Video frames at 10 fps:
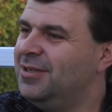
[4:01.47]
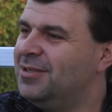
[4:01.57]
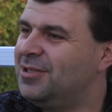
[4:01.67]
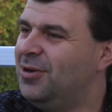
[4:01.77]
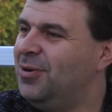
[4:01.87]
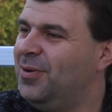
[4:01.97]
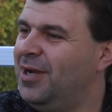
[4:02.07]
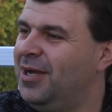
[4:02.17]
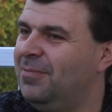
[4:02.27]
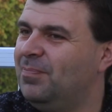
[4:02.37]
So
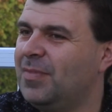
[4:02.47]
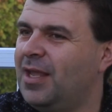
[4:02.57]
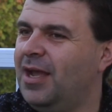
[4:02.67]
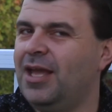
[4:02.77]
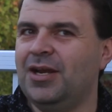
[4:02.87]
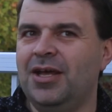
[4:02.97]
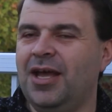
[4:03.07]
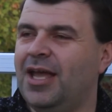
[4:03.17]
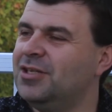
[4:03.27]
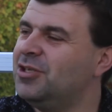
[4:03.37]
I had
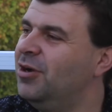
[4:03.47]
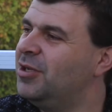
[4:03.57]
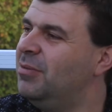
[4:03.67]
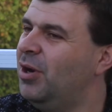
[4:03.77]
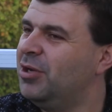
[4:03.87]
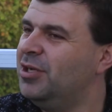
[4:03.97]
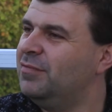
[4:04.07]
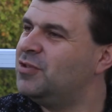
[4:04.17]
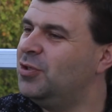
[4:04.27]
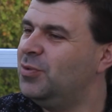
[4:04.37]
a target market
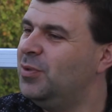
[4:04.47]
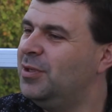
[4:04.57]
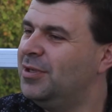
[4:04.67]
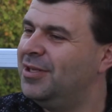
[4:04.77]
of 2.